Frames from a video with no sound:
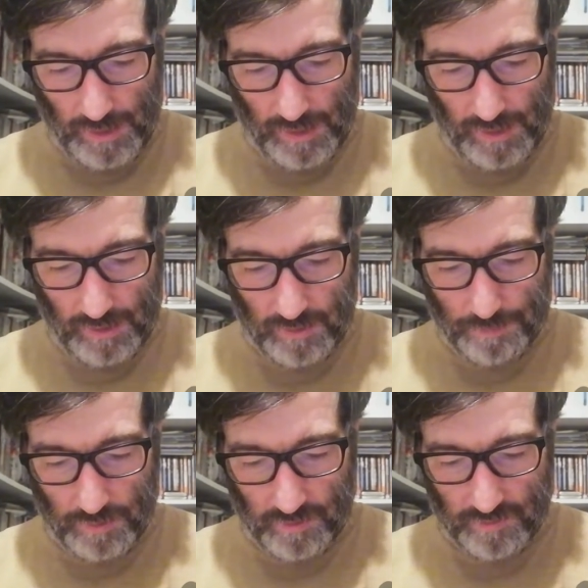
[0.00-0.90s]
and the
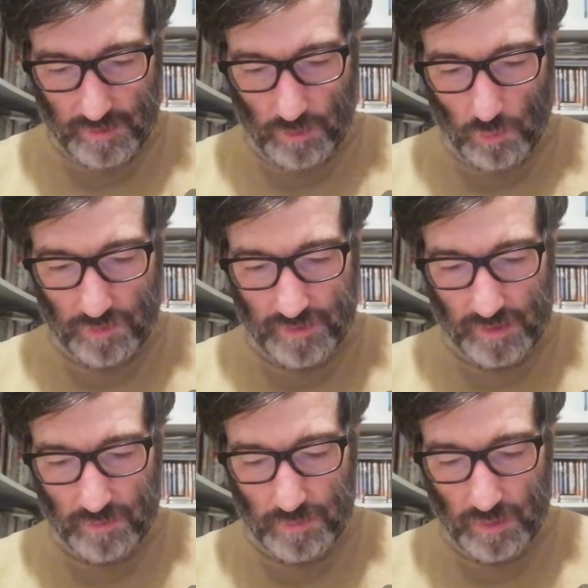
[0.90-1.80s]
person who
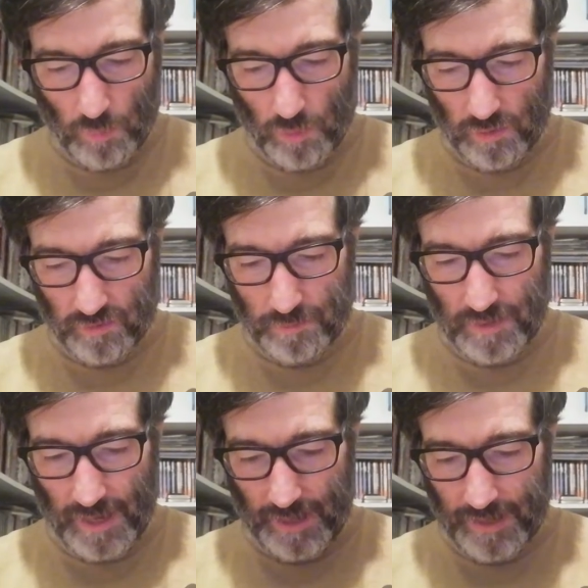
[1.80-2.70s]
sent me was
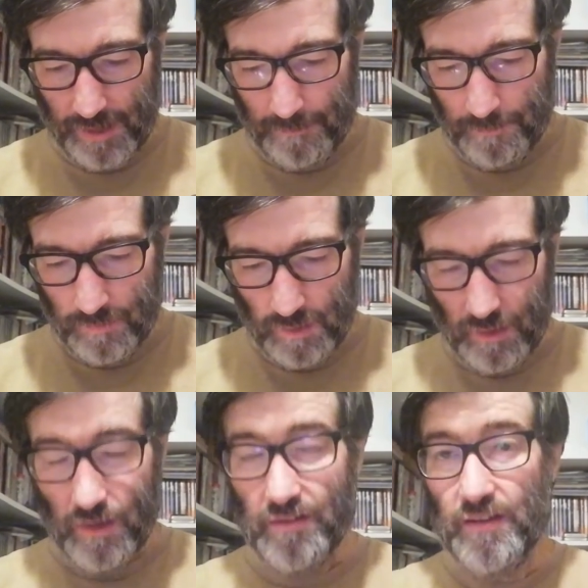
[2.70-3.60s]
Bianca.
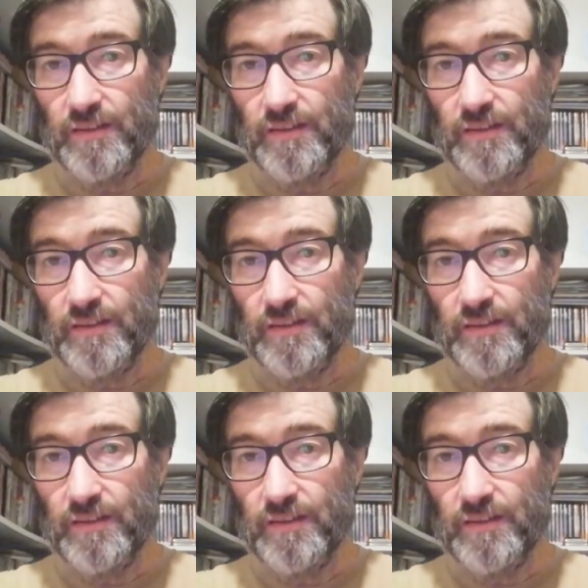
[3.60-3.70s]
She